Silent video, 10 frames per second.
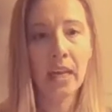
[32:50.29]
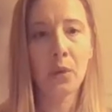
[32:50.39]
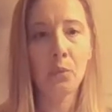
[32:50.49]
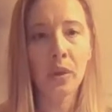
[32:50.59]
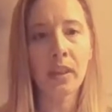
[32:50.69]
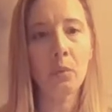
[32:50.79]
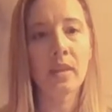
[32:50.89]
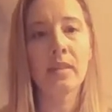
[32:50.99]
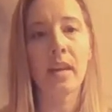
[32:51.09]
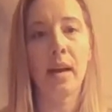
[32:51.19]
He really
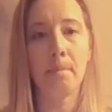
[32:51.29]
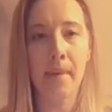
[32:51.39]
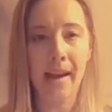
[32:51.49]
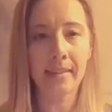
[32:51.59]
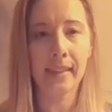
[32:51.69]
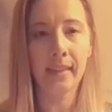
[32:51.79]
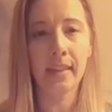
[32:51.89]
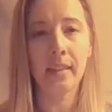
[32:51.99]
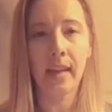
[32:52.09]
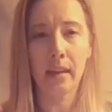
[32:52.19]
was a
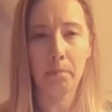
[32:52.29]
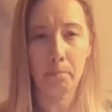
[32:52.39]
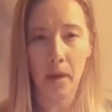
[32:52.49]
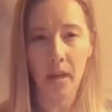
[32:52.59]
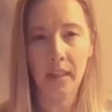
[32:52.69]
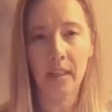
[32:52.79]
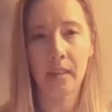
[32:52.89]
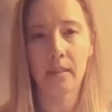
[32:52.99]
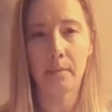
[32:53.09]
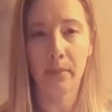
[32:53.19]
masculine that embodied
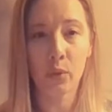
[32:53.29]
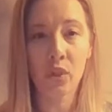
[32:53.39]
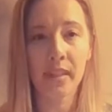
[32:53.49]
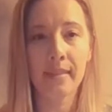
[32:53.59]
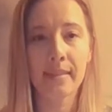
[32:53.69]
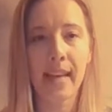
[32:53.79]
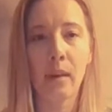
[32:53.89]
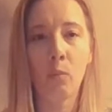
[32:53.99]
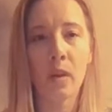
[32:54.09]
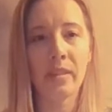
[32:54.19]
his emotions
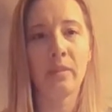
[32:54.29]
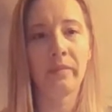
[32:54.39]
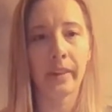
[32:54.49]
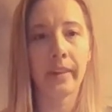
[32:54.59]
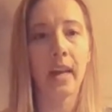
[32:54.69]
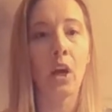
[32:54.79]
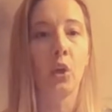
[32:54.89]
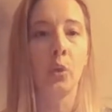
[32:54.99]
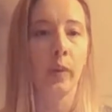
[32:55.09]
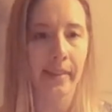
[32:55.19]
and wasn't very
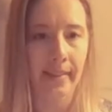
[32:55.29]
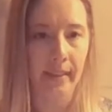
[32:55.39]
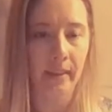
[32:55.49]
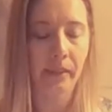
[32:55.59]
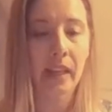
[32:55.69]
aggressive.